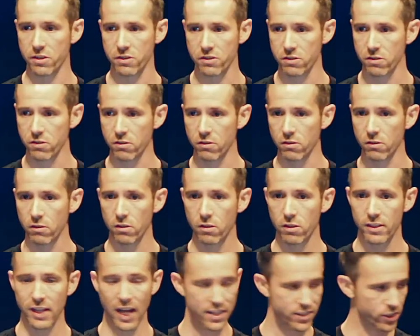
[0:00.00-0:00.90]
is.
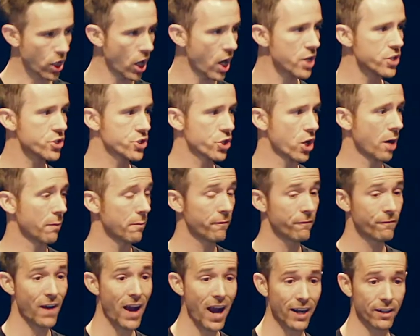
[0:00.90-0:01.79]
That's God's
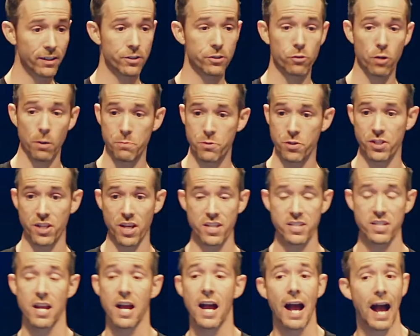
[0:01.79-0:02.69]
job. In fact, the scripture
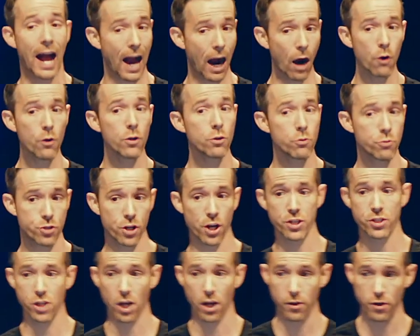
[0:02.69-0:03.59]
says, how you
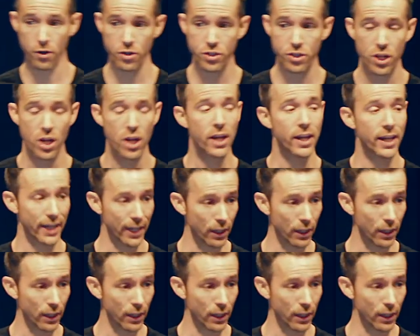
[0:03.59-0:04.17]
judge others,